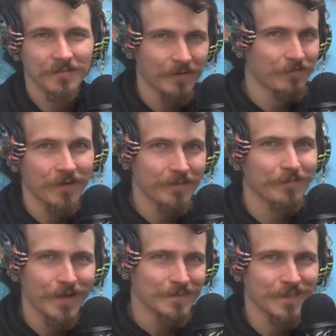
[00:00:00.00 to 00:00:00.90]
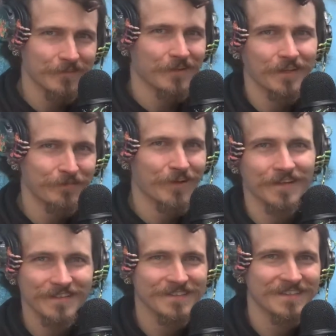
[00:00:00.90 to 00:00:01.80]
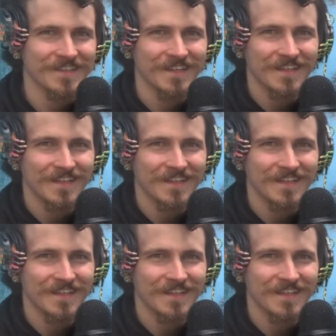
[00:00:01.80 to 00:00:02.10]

Gotta find the files, gotta find the files.